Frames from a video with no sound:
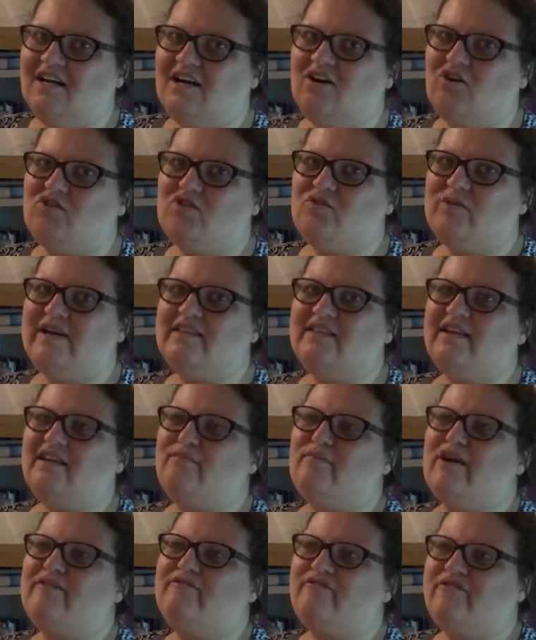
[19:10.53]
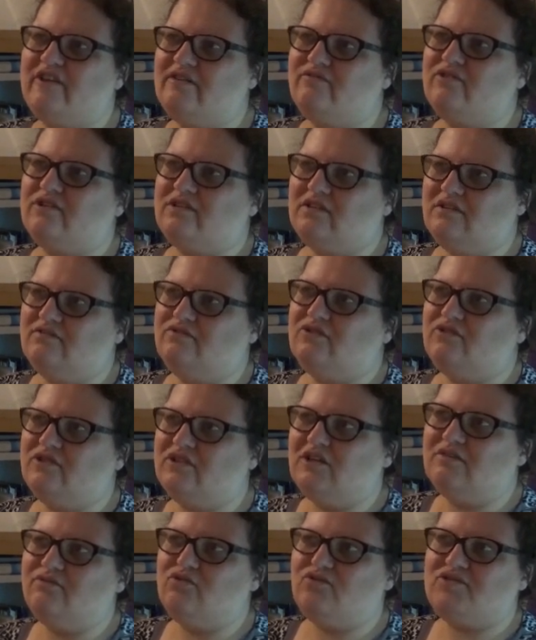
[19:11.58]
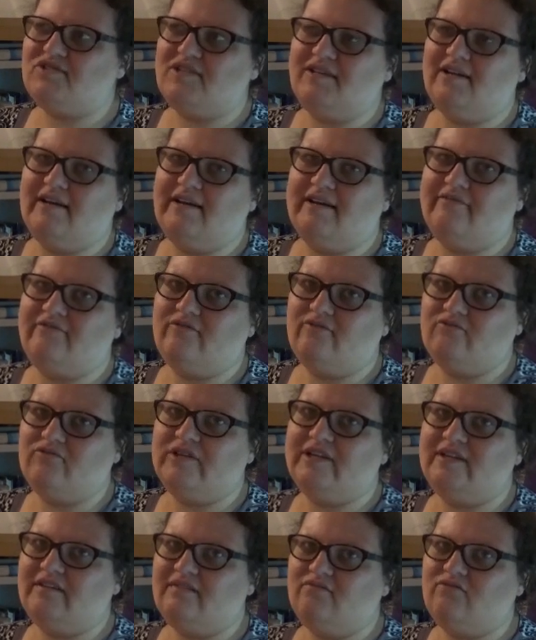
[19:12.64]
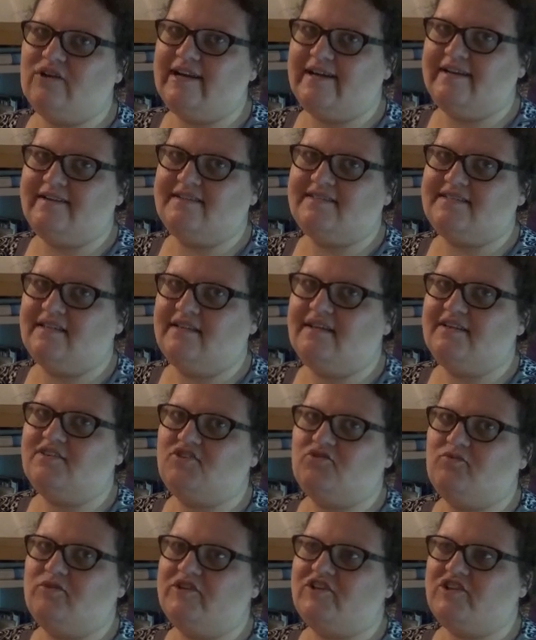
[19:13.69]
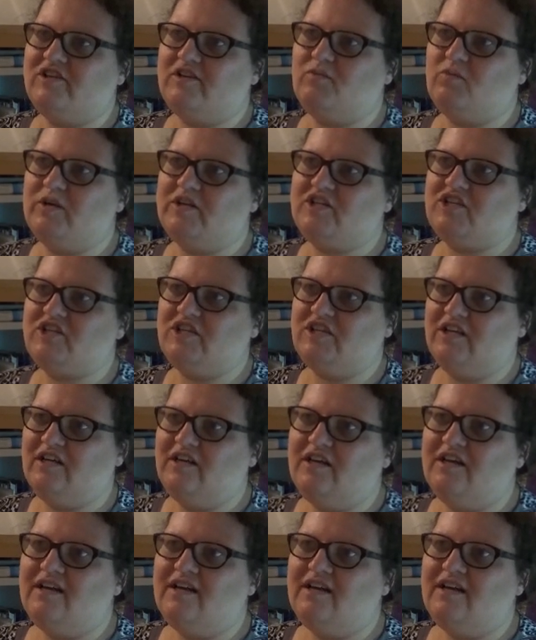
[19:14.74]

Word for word: although I think my favorite of her novels that I've read is uh, Intuition, which uh,